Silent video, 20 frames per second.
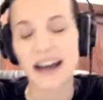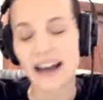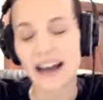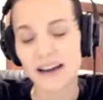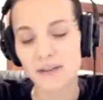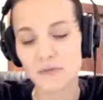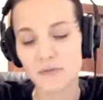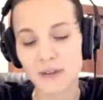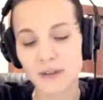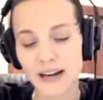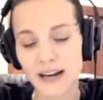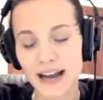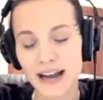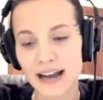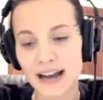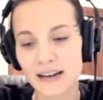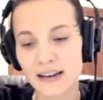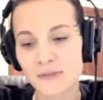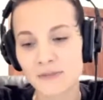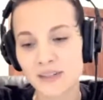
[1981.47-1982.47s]
when
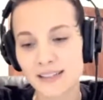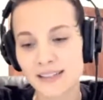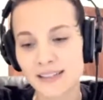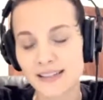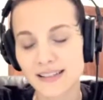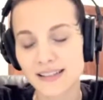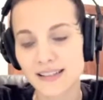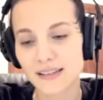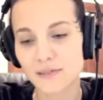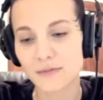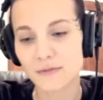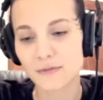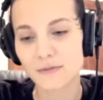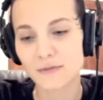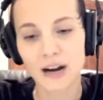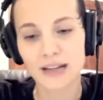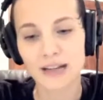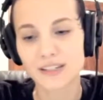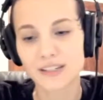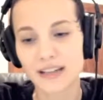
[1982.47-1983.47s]
I was
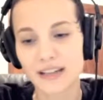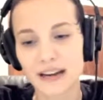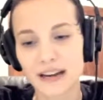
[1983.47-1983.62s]
watching,